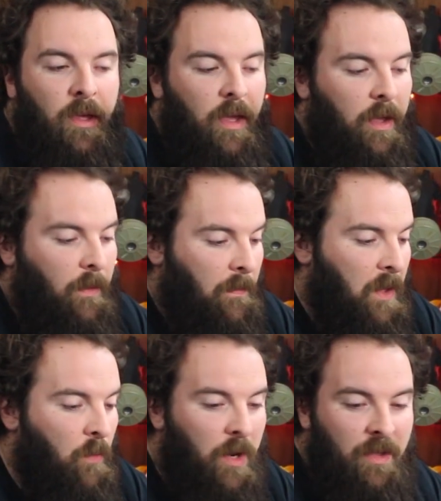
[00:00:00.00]

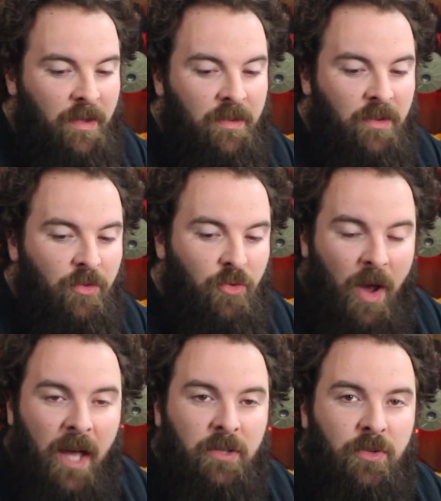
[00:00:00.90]
and what it does is
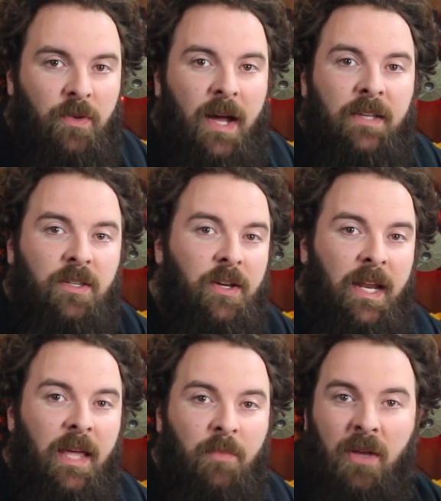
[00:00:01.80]
tracks your rides, and you
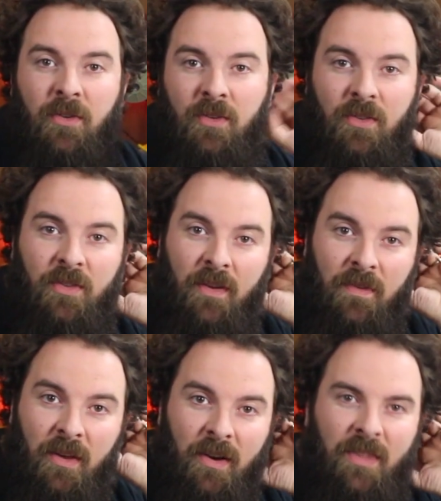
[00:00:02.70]
can add pictures and stuff in there.